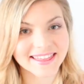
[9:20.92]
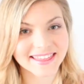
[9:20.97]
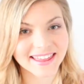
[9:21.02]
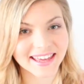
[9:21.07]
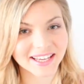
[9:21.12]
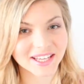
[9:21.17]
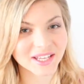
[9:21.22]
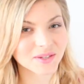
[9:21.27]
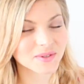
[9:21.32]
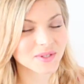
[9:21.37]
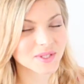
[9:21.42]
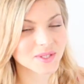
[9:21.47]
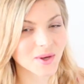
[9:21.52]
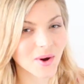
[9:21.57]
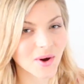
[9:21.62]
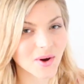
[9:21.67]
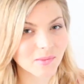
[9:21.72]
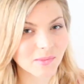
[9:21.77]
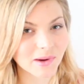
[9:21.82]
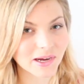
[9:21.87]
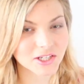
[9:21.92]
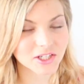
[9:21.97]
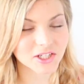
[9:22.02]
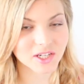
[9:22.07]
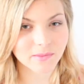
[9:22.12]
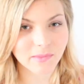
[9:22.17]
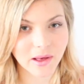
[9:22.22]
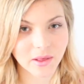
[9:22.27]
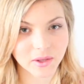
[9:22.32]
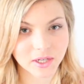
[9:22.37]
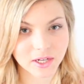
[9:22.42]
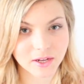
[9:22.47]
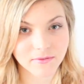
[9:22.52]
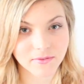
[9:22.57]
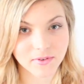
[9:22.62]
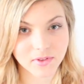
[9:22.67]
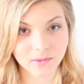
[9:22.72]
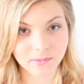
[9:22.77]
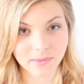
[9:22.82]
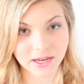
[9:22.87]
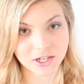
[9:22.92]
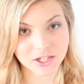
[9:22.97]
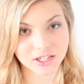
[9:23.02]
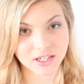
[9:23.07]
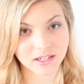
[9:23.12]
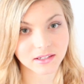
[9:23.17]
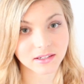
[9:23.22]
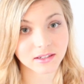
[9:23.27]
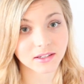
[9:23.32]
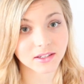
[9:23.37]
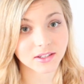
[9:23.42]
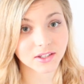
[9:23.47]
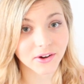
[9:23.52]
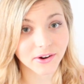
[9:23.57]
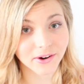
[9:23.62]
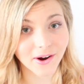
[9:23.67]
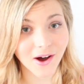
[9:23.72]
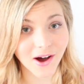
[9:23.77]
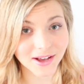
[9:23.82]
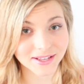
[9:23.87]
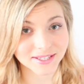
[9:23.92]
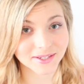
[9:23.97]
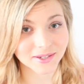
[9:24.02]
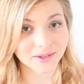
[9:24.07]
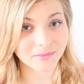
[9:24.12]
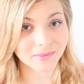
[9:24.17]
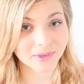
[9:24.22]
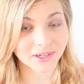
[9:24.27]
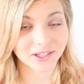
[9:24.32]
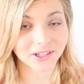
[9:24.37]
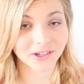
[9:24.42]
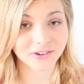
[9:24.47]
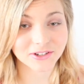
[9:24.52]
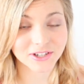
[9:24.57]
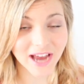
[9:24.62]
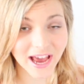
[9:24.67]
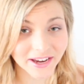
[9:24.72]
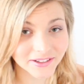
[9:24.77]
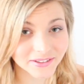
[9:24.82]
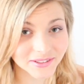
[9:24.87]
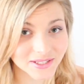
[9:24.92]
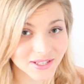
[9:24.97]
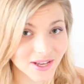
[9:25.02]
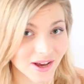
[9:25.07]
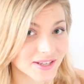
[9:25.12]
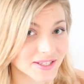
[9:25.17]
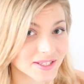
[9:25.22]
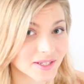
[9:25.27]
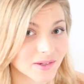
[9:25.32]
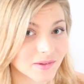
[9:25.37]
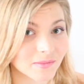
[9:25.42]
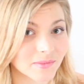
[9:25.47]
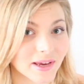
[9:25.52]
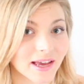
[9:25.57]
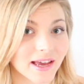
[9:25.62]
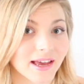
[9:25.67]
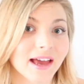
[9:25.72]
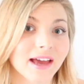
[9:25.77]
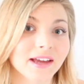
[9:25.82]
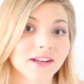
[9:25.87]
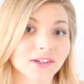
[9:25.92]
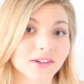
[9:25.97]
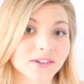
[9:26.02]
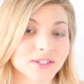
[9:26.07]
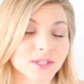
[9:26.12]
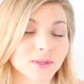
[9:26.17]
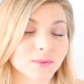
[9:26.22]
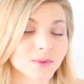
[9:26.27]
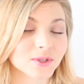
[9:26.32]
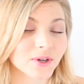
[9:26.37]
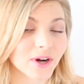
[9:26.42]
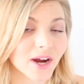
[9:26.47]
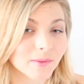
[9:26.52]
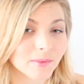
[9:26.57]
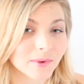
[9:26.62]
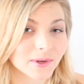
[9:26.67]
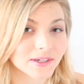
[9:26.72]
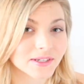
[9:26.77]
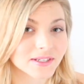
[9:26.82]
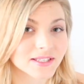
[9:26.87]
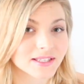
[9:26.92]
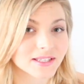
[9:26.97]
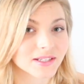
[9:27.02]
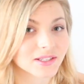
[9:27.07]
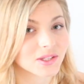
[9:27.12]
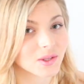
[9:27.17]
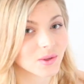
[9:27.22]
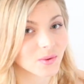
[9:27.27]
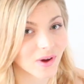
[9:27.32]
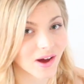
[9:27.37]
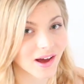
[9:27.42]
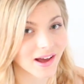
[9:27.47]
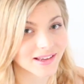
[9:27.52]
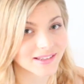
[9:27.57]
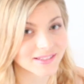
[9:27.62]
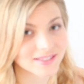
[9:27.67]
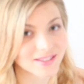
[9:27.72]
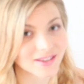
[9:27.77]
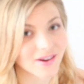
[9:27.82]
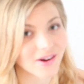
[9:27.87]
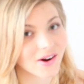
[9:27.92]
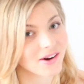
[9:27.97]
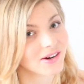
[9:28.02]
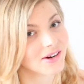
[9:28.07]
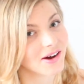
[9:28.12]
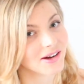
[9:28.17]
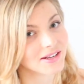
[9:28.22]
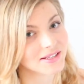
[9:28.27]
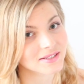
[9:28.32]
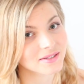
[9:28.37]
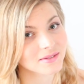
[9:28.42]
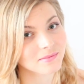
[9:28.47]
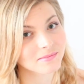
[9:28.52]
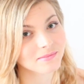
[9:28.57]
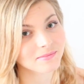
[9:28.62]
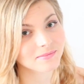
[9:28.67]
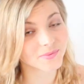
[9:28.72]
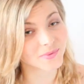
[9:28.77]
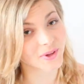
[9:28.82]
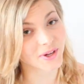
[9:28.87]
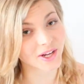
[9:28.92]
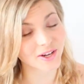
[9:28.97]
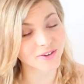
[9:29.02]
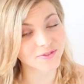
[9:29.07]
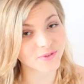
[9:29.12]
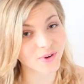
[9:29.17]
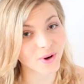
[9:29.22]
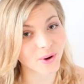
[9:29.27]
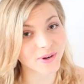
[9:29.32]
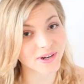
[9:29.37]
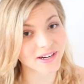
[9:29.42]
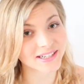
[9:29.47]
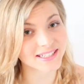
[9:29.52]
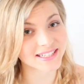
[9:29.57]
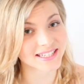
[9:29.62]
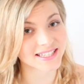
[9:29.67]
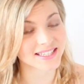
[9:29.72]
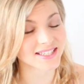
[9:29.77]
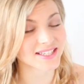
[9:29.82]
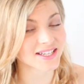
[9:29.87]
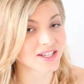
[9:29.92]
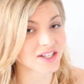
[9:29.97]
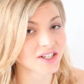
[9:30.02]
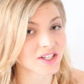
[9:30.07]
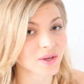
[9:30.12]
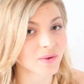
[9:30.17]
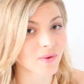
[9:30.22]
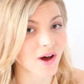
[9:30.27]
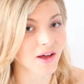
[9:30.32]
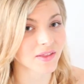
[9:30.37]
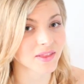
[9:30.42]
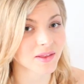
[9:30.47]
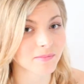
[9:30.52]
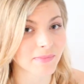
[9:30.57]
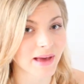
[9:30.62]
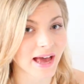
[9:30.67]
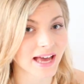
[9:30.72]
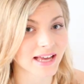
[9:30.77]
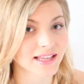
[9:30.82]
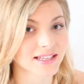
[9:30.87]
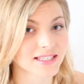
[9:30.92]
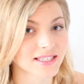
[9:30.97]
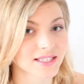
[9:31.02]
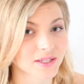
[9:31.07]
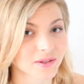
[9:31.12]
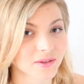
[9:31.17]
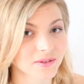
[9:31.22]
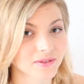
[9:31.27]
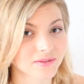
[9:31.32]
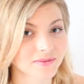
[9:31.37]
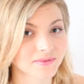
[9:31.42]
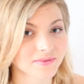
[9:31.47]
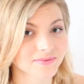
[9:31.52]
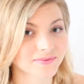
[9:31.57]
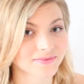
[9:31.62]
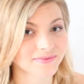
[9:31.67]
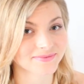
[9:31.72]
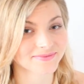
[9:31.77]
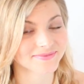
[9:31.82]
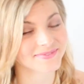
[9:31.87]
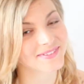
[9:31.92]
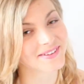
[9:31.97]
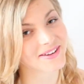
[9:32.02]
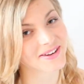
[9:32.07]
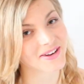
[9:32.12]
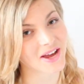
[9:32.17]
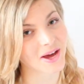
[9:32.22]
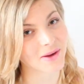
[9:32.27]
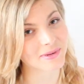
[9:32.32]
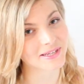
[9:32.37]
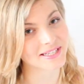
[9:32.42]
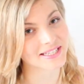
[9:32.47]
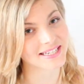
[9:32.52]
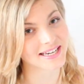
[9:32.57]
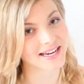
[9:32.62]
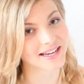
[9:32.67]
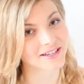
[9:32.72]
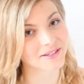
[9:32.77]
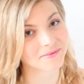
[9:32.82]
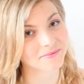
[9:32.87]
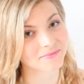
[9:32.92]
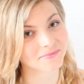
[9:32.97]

Thank you so much to Melanie for the mention. You're awesome. Your channel is awesome, and your subscribers, you guys, are awesome. Looking forward to seeing you on the mat soon. Namaste.